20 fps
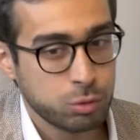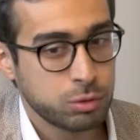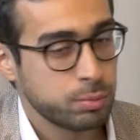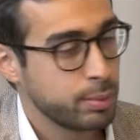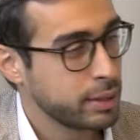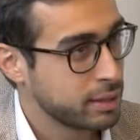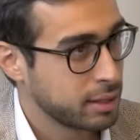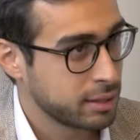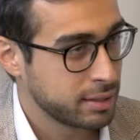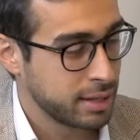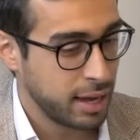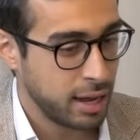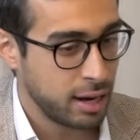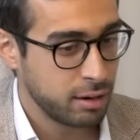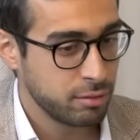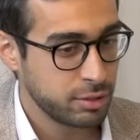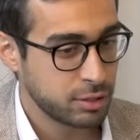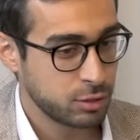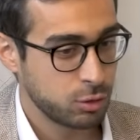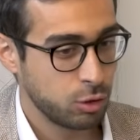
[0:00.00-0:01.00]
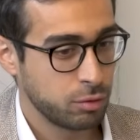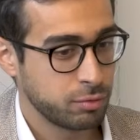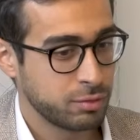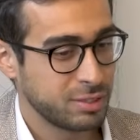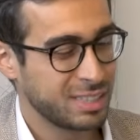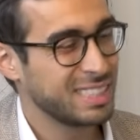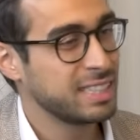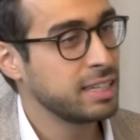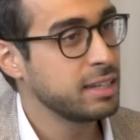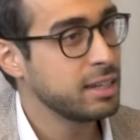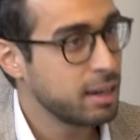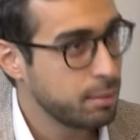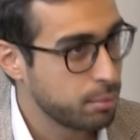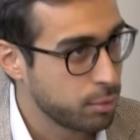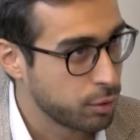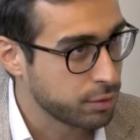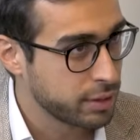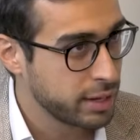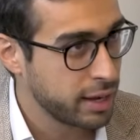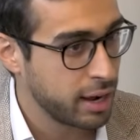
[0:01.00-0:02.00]
petal, the harvest of
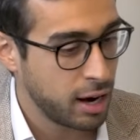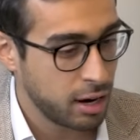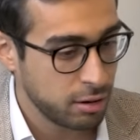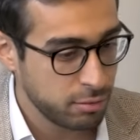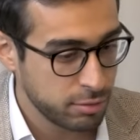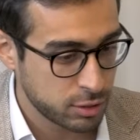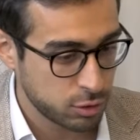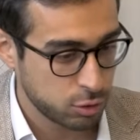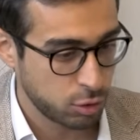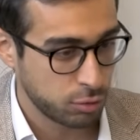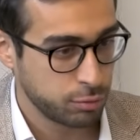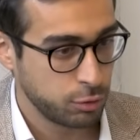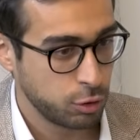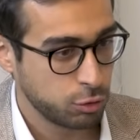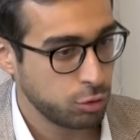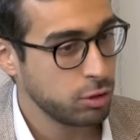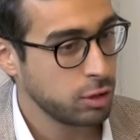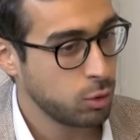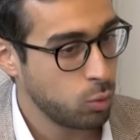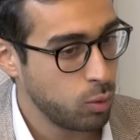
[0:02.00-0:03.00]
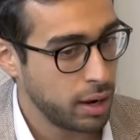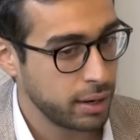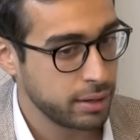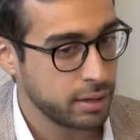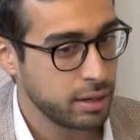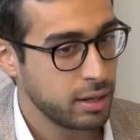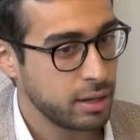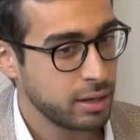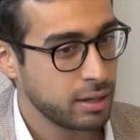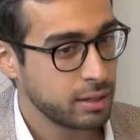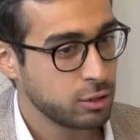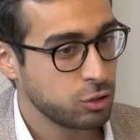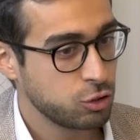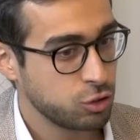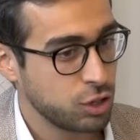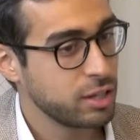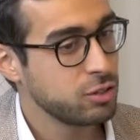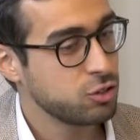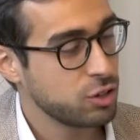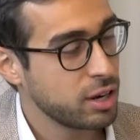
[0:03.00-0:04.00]
cinnamon, the harvest of not only wine,
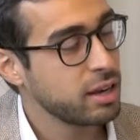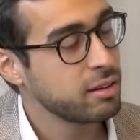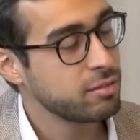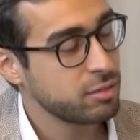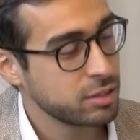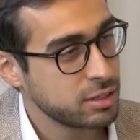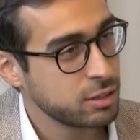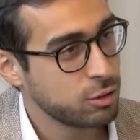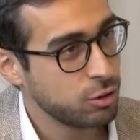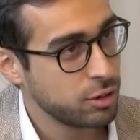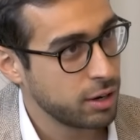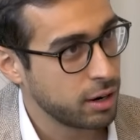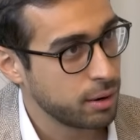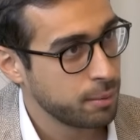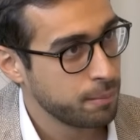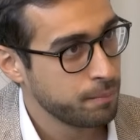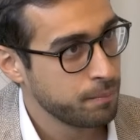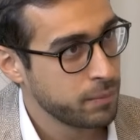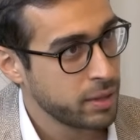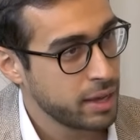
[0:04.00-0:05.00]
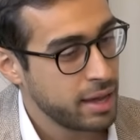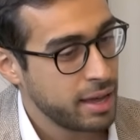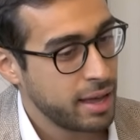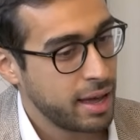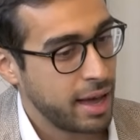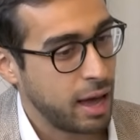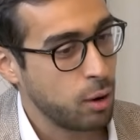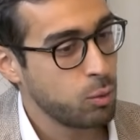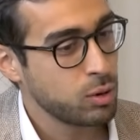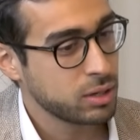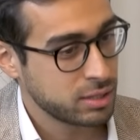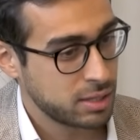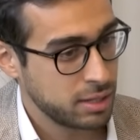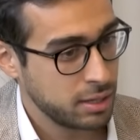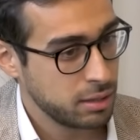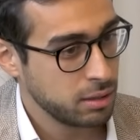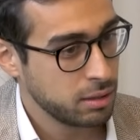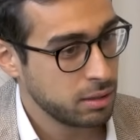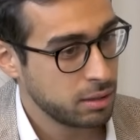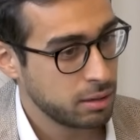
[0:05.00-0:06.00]
change every single year. Our
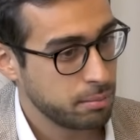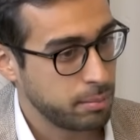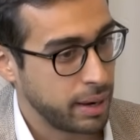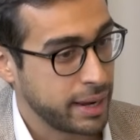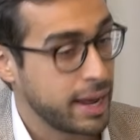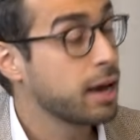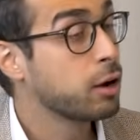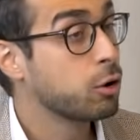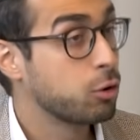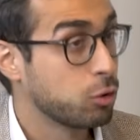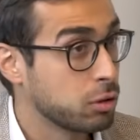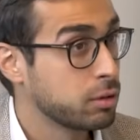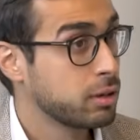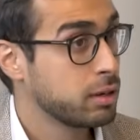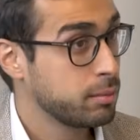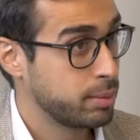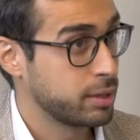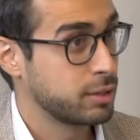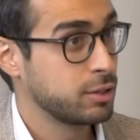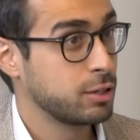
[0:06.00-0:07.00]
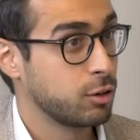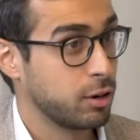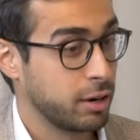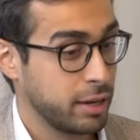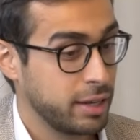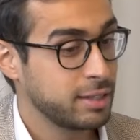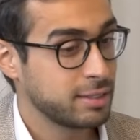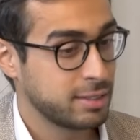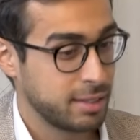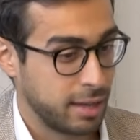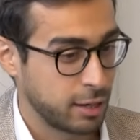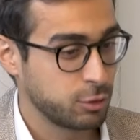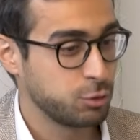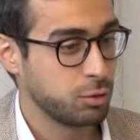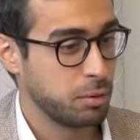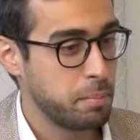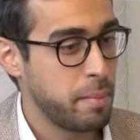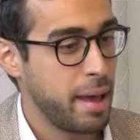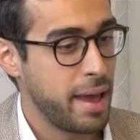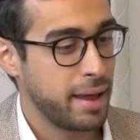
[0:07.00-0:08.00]
skill, my uncle in particular, he's the actual
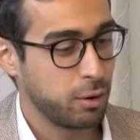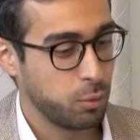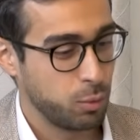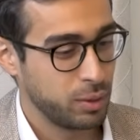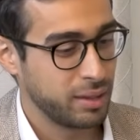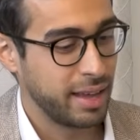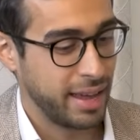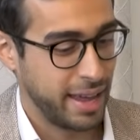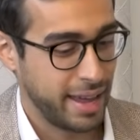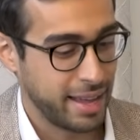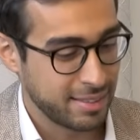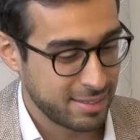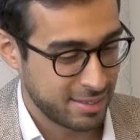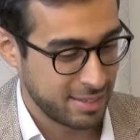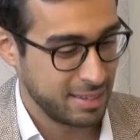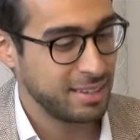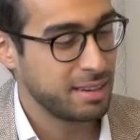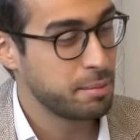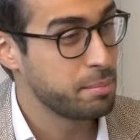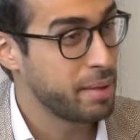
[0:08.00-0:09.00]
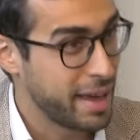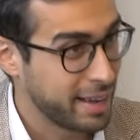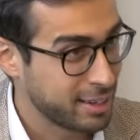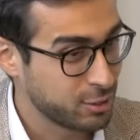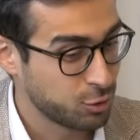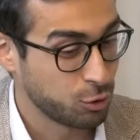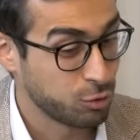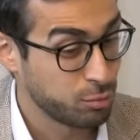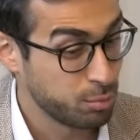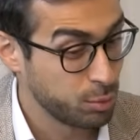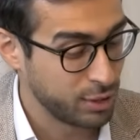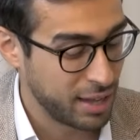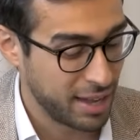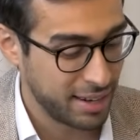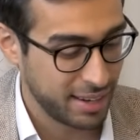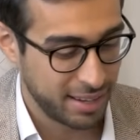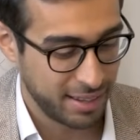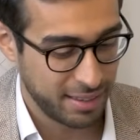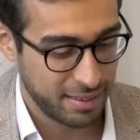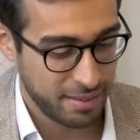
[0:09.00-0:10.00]
man with the hands in the bags of
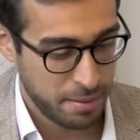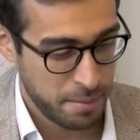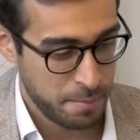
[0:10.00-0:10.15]
botanical.